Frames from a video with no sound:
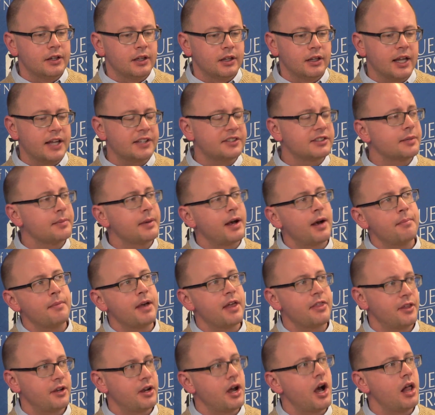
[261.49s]
less about
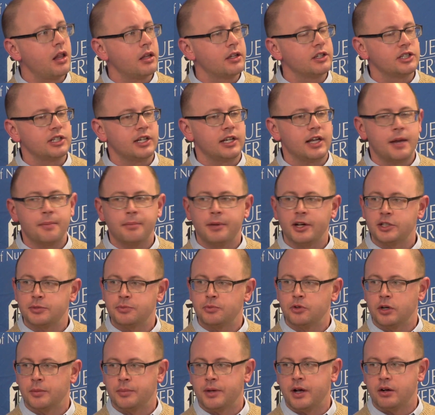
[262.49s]
methodology and much
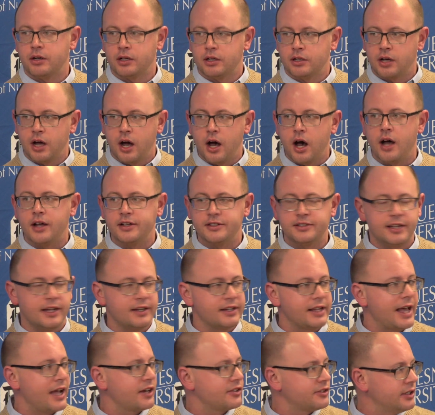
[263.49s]
more about
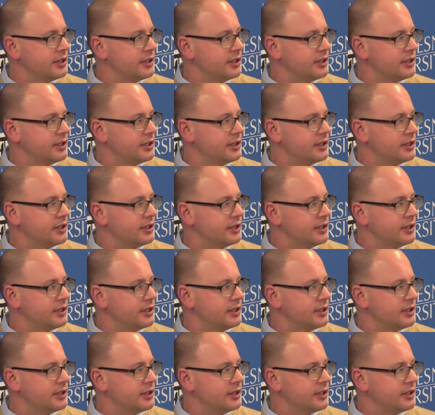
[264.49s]
content, actually